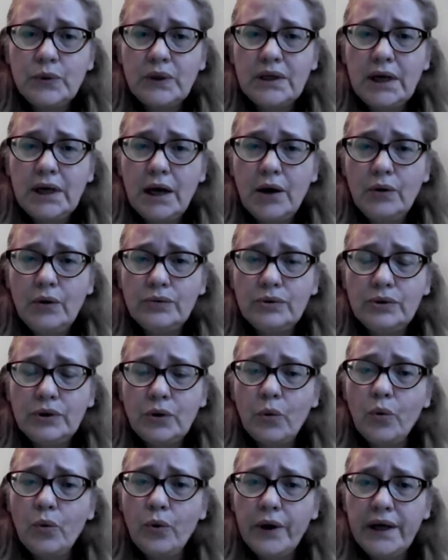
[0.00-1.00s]
without
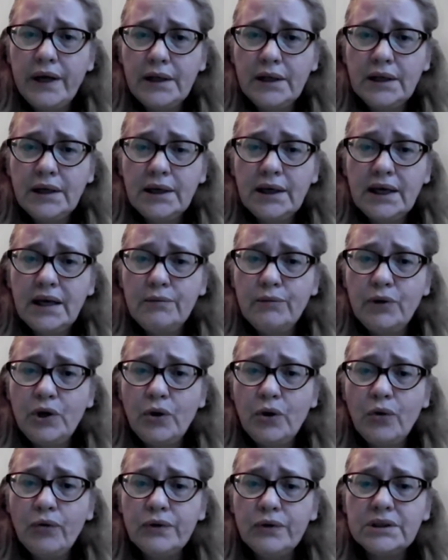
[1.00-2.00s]
oil can be
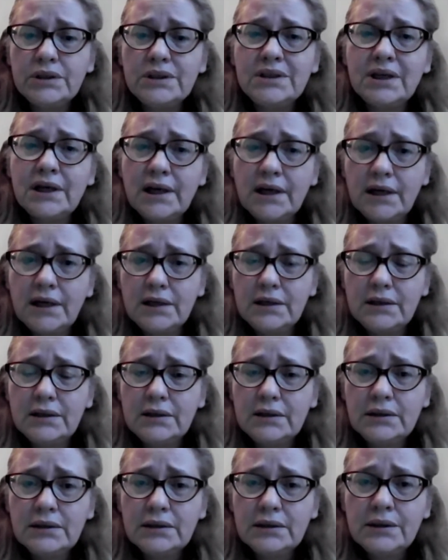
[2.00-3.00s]

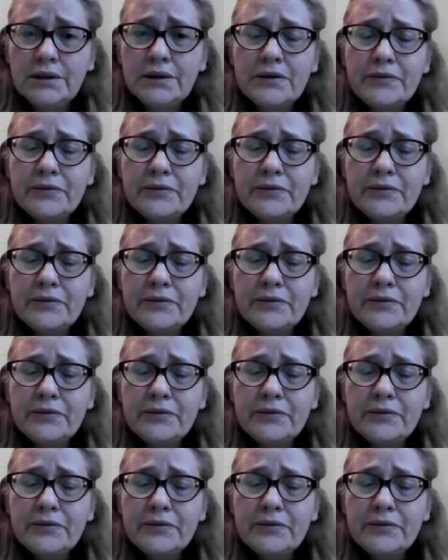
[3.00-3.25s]
overturned